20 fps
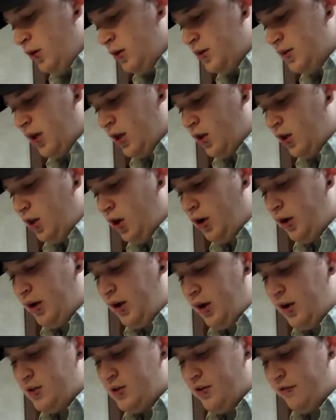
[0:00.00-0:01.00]
Is it
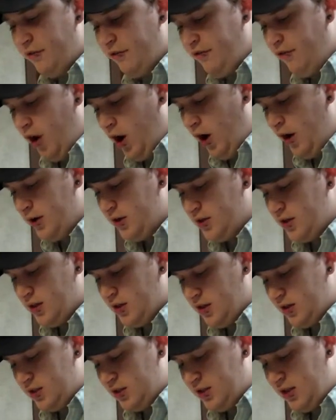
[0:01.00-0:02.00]
clunky? Is it fun? Is
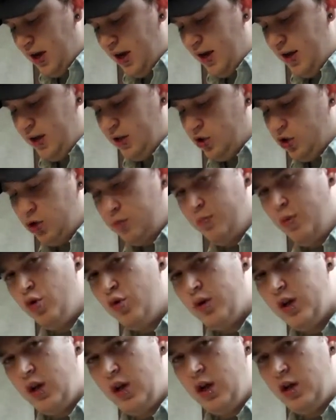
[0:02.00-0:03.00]
it exciting?
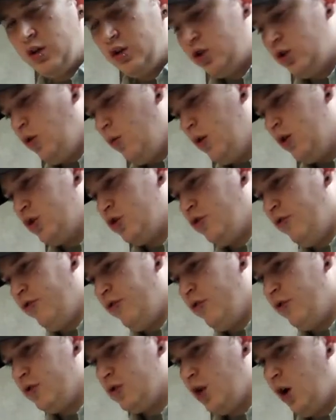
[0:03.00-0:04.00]
Spooky? So on and so
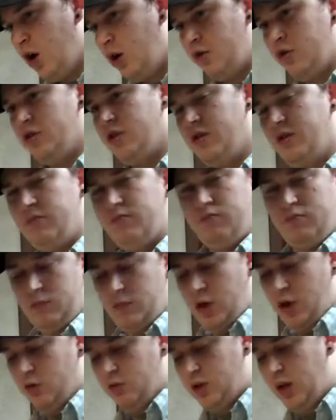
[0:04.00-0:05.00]
forth. There's hundreds of,
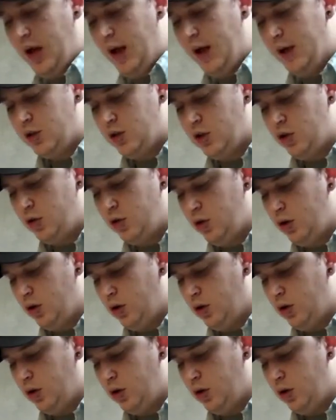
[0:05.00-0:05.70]
you know, tags that you can